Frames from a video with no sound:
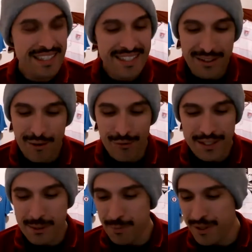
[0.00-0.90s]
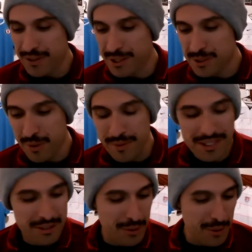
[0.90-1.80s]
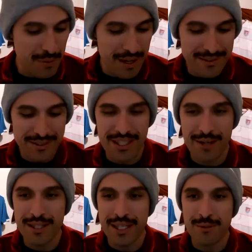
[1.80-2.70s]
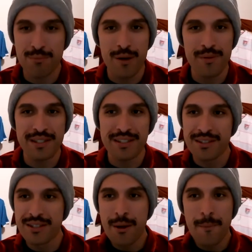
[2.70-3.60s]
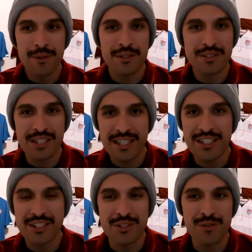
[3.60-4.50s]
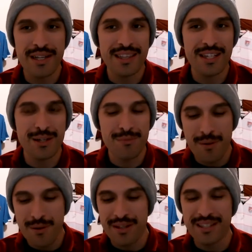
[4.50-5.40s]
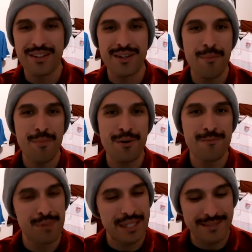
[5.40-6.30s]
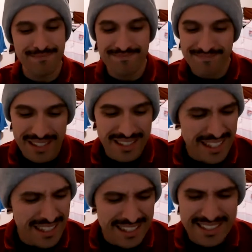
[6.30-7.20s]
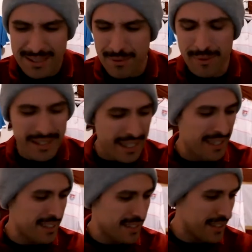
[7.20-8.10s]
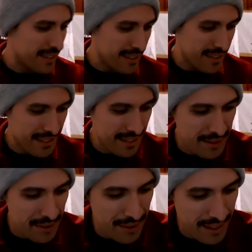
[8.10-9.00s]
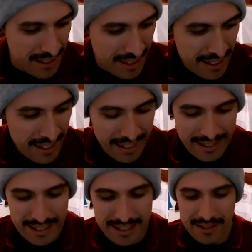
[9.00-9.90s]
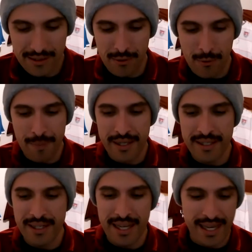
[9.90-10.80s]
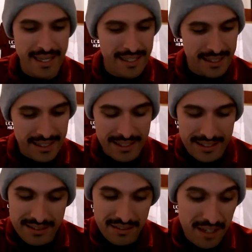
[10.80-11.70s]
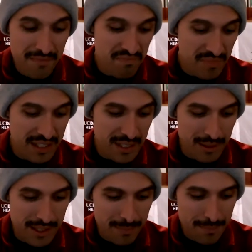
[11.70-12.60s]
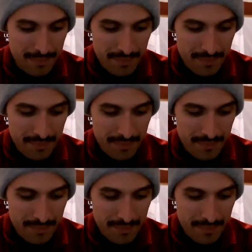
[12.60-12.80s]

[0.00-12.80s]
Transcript: hopefully it's a player that's maybe still around, so that way they could probably put their signature right there, maybe in their number. But let's see what we get. Let's go ahead and get this open, and yeah, let's see what's up.